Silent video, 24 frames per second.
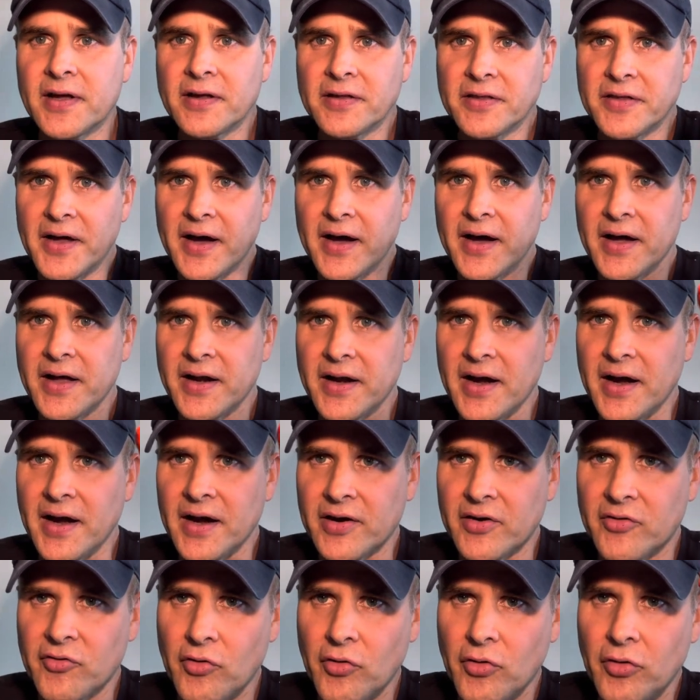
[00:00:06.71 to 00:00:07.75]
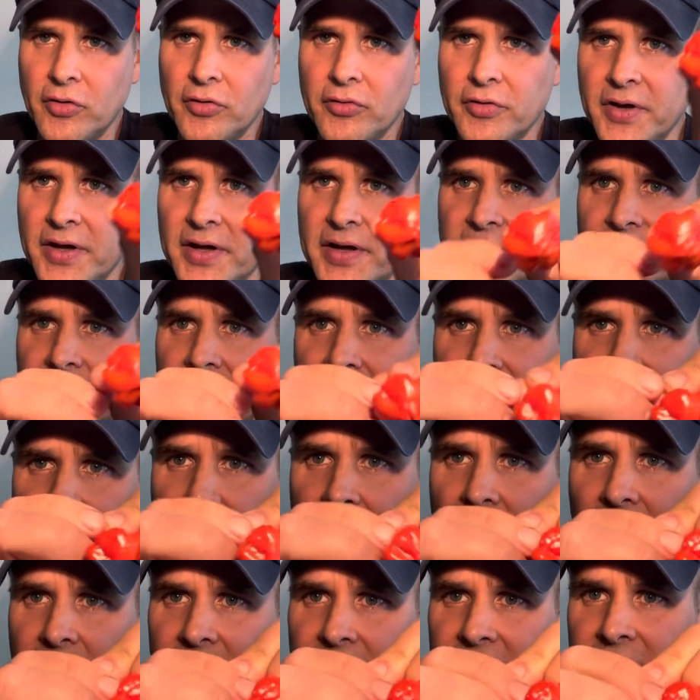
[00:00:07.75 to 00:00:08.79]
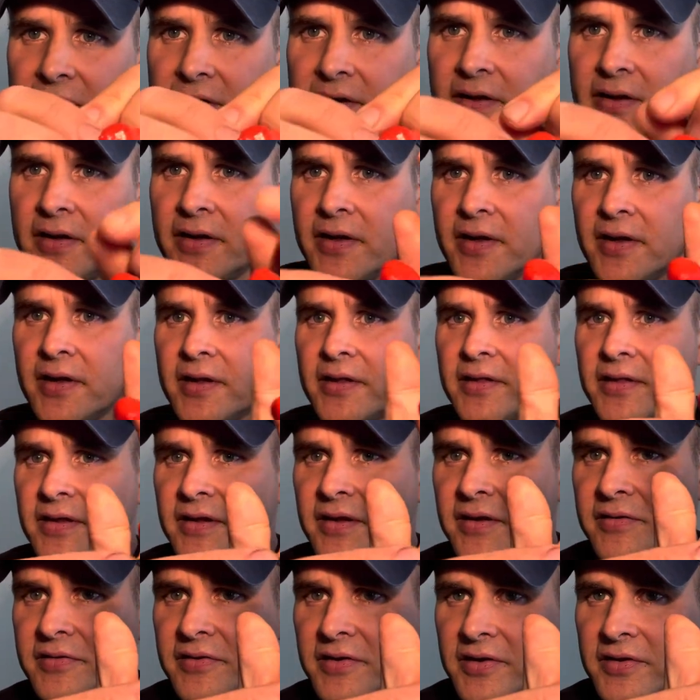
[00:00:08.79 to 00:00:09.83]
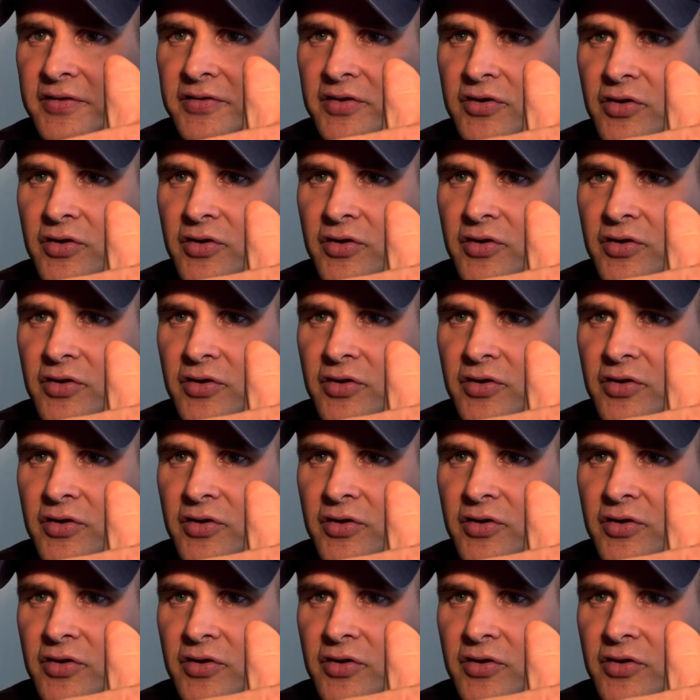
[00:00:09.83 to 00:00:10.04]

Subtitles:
that I grow in the garden. This is